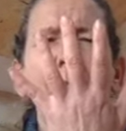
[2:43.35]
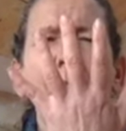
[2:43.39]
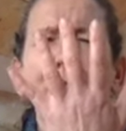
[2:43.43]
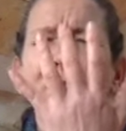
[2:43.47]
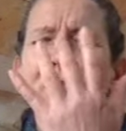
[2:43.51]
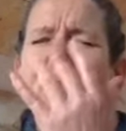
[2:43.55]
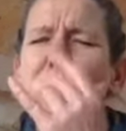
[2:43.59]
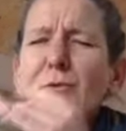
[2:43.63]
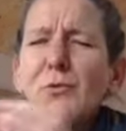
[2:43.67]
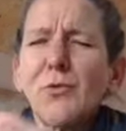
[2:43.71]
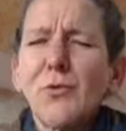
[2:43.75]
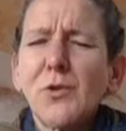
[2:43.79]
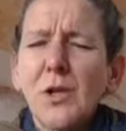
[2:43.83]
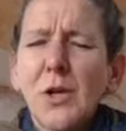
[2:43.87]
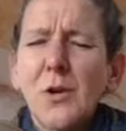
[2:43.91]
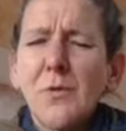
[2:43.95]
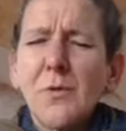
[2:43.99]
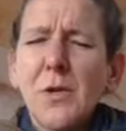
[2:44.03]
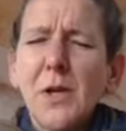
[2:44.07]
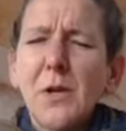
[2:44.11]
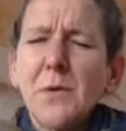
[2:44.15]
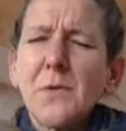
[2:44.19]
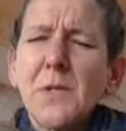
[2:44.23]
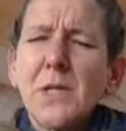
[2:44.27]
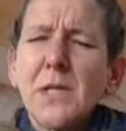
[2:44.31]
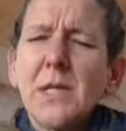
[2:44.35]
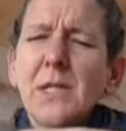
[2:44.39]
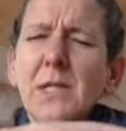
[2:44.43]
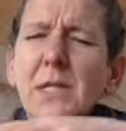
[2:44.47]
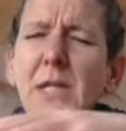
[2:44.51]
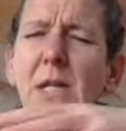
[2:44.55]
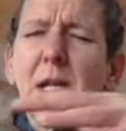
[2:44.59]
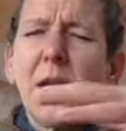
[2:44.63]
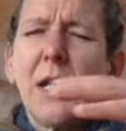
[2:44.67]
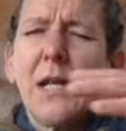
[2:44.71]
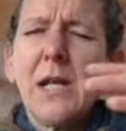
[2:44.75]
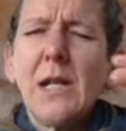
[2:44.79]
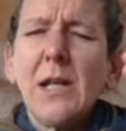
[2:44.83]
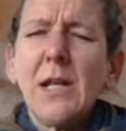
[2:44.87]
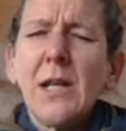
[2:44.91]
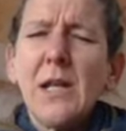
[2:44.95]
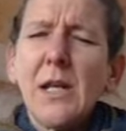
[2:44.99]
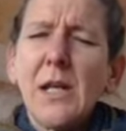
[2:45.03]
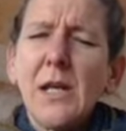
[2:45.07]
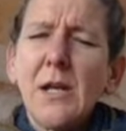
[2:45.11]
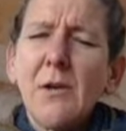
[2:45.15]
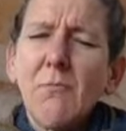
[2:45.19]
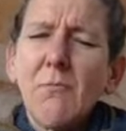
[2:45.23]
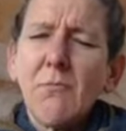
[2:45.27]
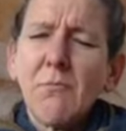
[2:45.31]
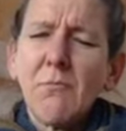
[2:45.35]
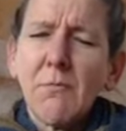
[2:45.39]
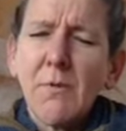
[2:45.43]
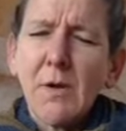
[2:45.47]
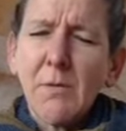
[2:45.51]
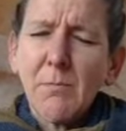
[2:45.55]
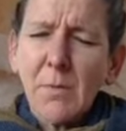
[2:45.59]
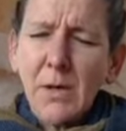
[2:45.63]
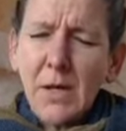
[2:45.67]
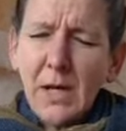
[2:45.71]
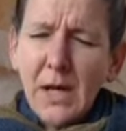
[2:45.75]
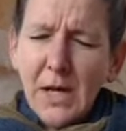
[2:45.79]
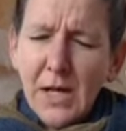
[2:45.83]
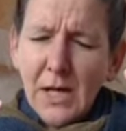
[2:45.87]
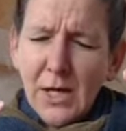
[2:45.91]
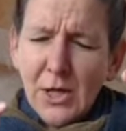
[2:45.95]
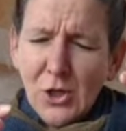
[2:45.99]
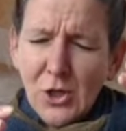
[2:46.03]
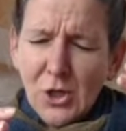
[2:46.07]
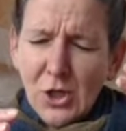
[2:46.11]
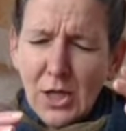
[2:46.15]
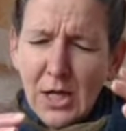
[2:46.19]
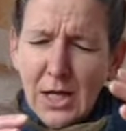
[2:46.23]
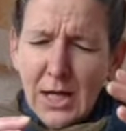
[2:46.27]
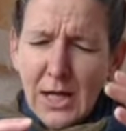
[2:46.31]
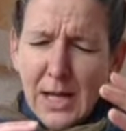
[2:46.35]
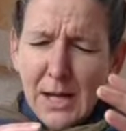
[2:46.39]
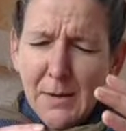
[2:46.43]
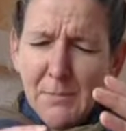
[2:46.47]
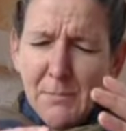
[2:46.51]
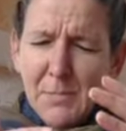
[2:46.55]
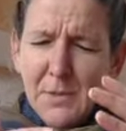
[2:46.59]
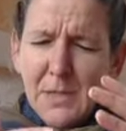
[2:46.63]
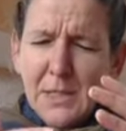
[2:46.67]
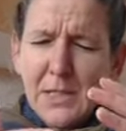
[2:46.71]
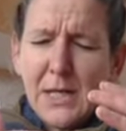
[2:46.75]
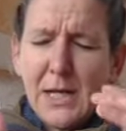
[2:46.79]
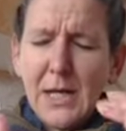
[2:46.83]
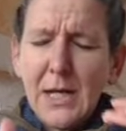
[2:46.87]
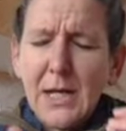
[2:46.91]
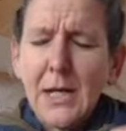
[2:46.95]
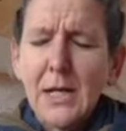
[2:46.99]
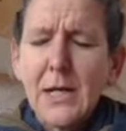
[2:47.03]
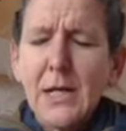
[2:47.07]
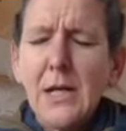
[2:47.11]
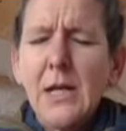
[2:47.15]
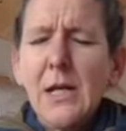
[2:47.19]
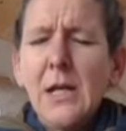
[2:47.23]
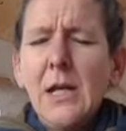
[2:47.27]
And you're also noticing the rib cage collapsing,